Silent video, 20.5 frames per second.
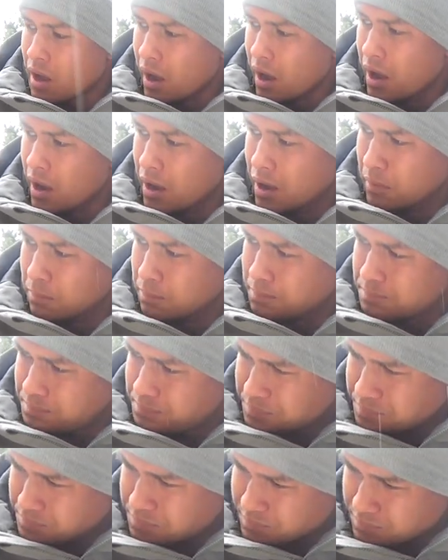I'm
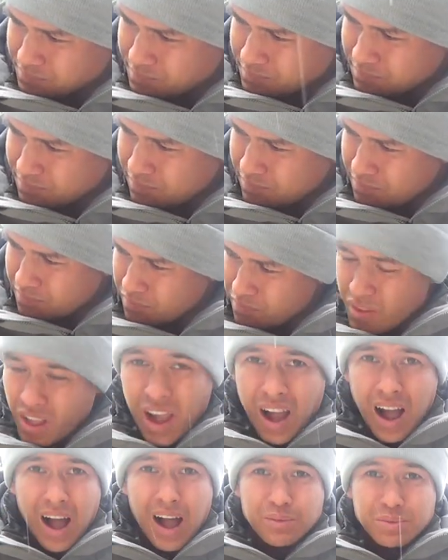
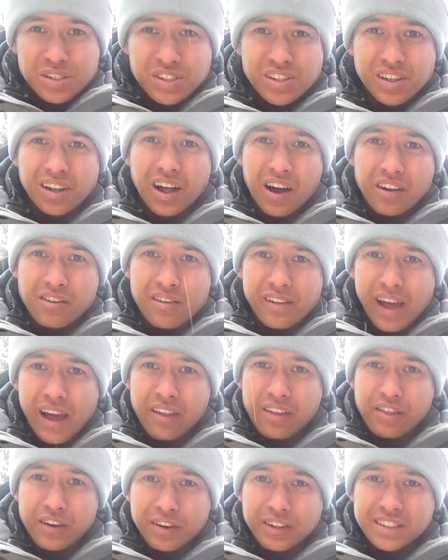still under
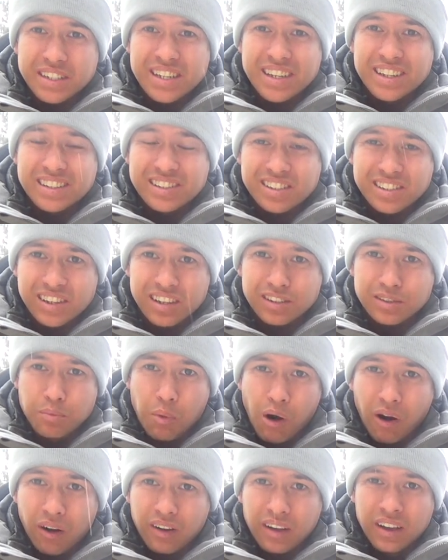that 13.6
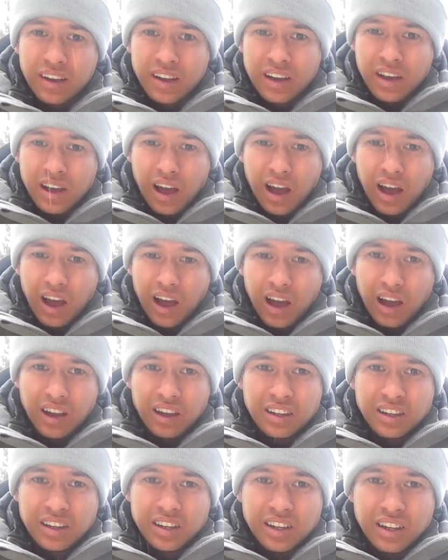mark,
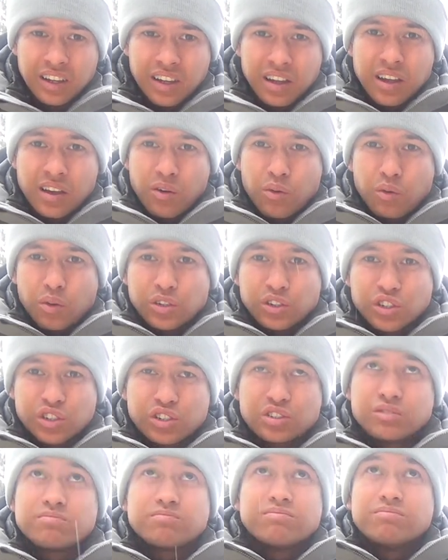
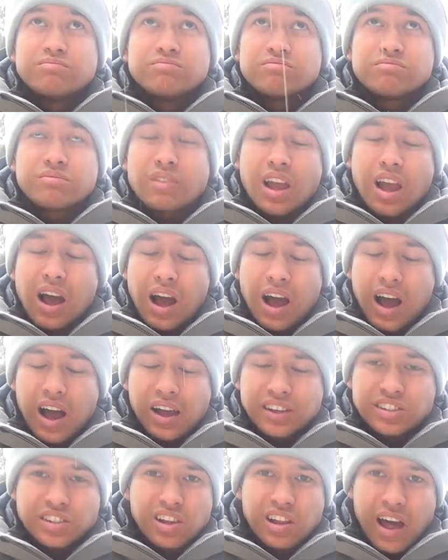which
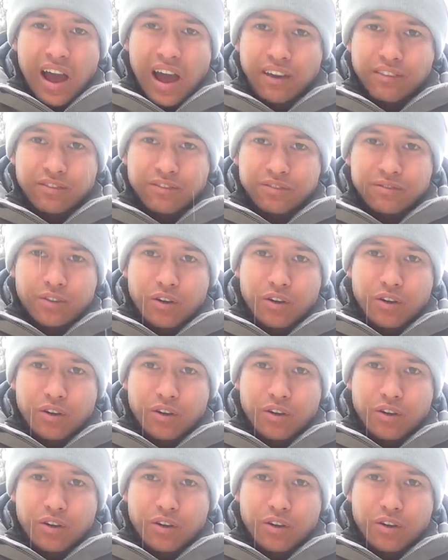I still have